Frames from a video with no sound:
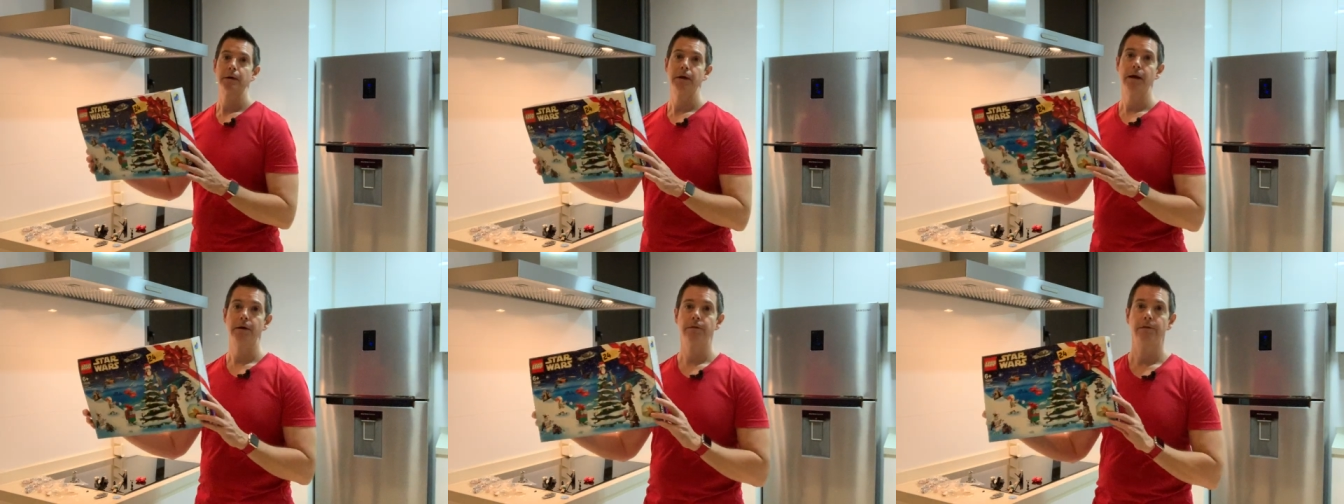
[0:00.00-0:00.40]

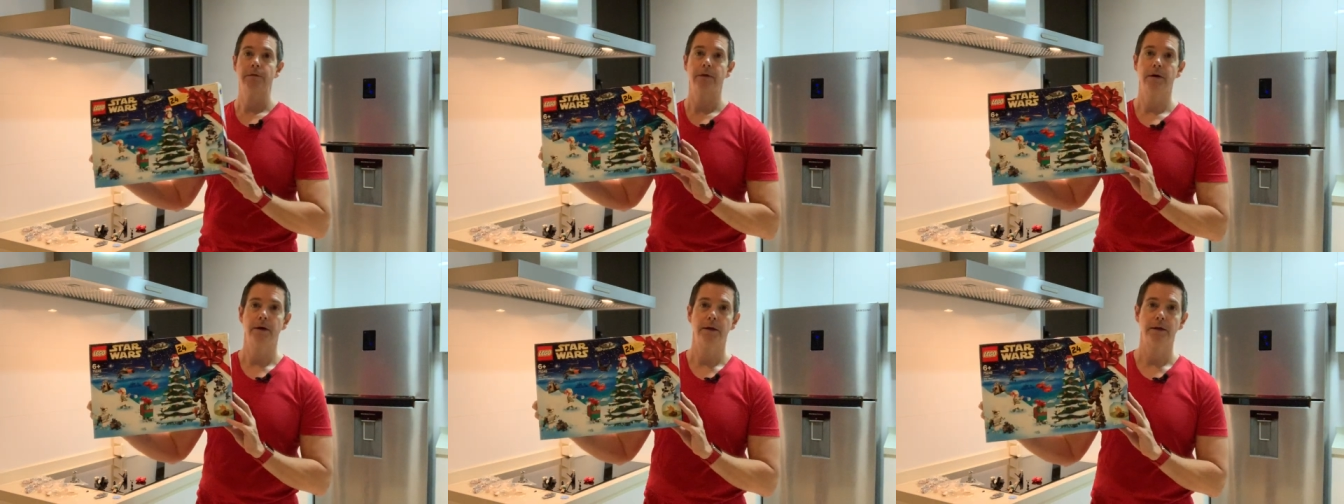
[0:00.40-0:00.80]
Every,
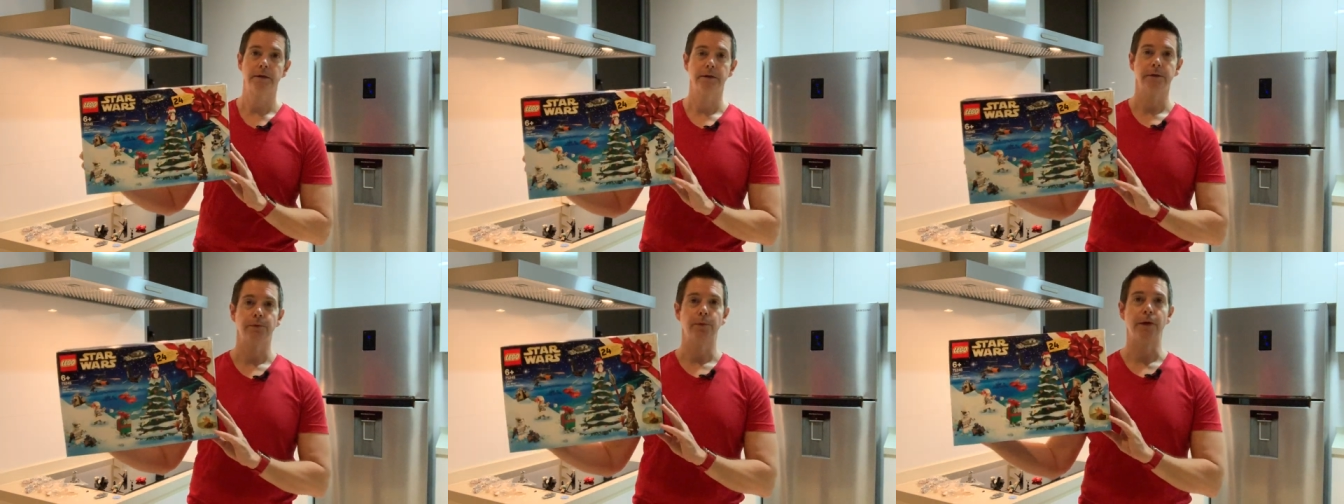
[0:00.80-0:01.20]

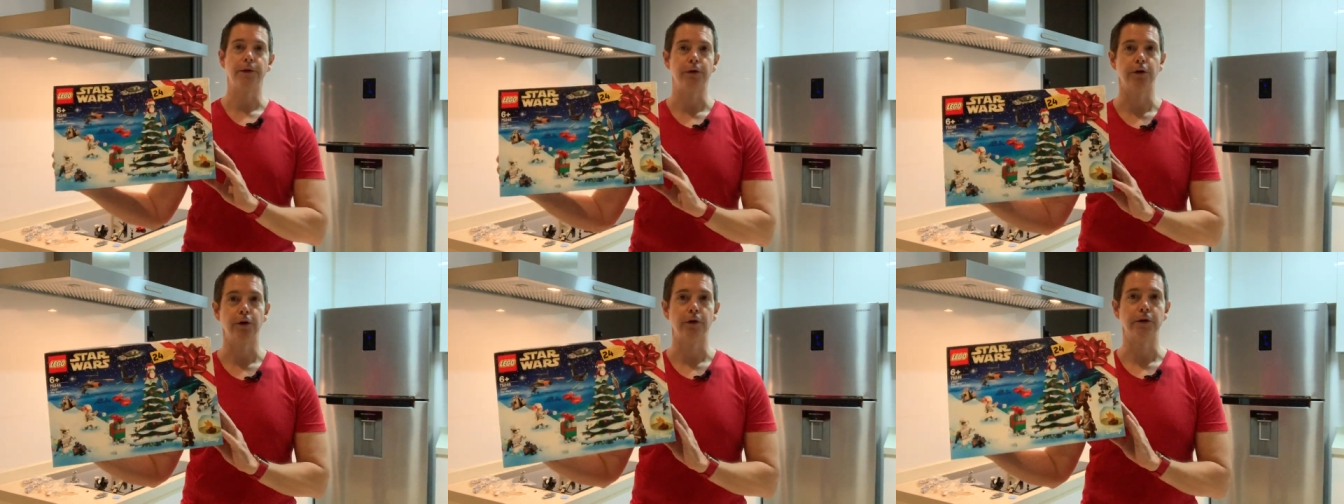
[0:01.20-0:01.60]
uh,
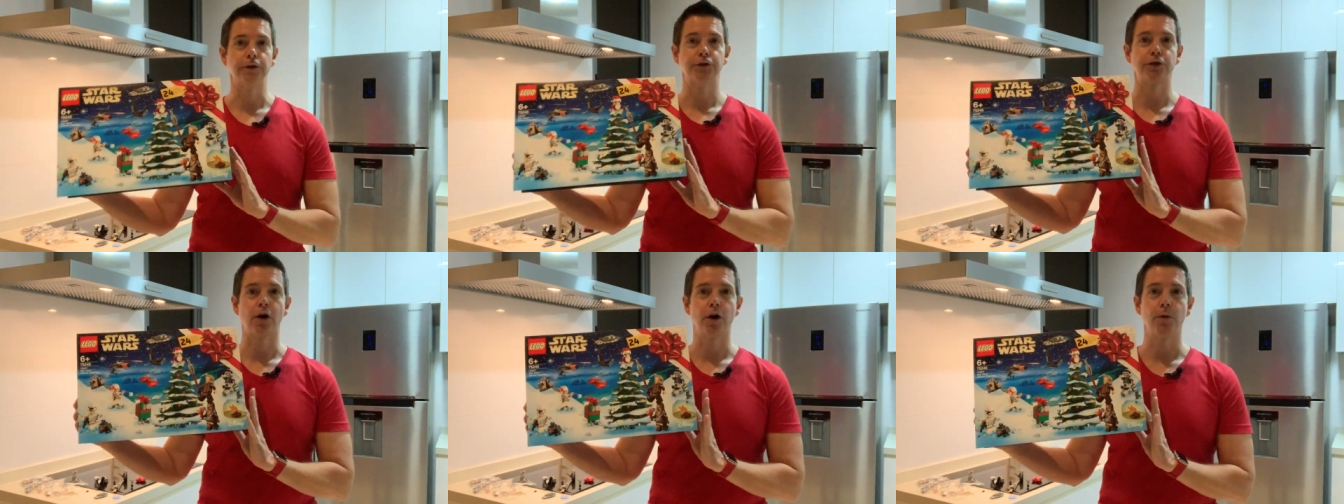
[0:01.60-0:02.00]
whether you're a
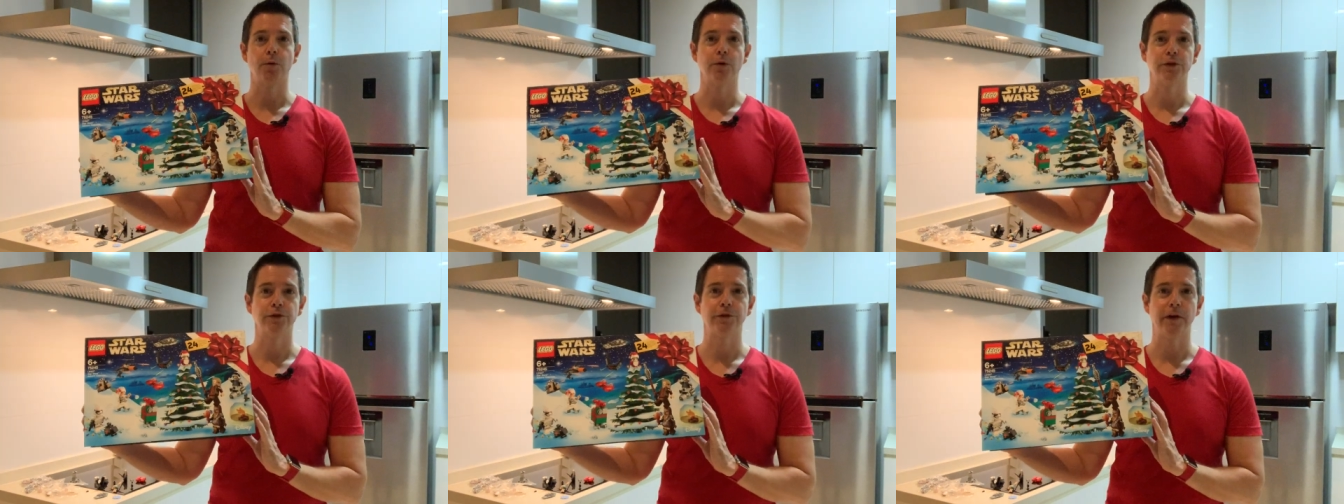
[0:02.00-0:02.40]
Star
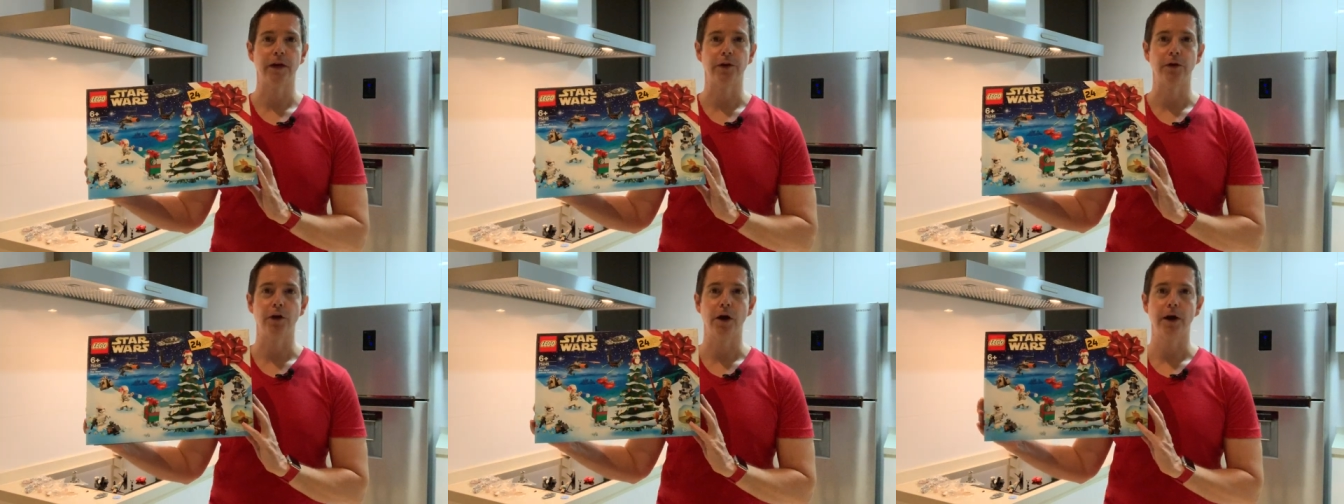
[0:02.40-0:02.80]
Wars
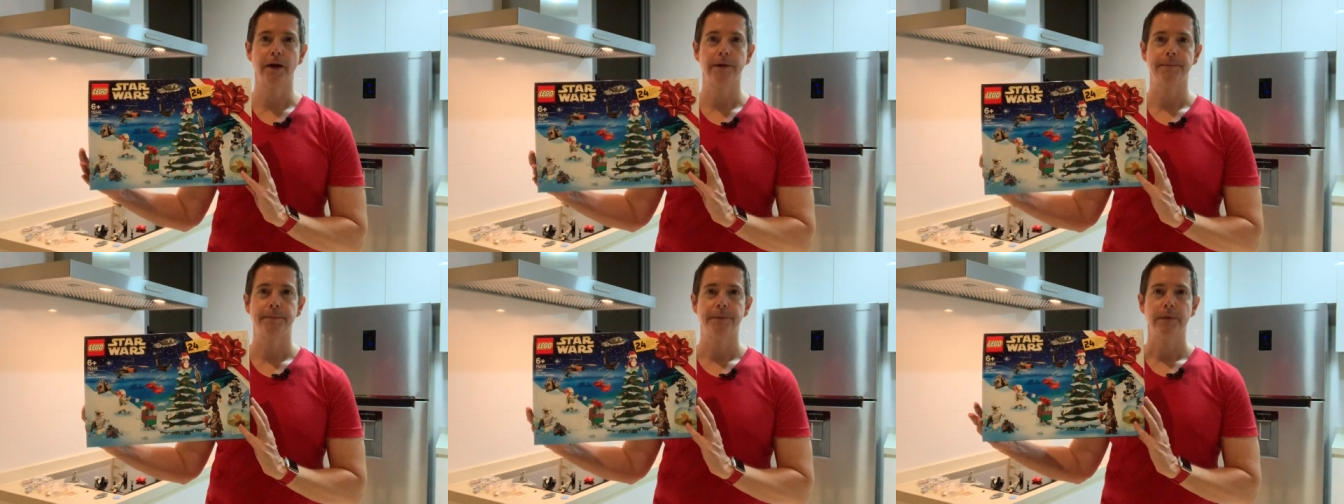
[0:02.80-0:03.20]
fan or
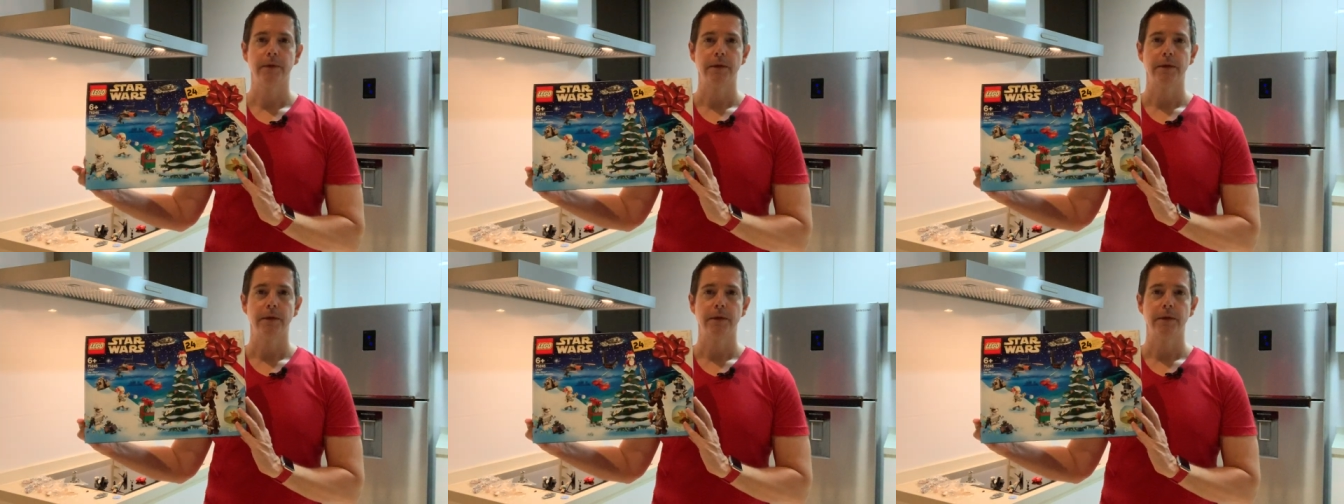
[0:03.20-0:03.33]
not.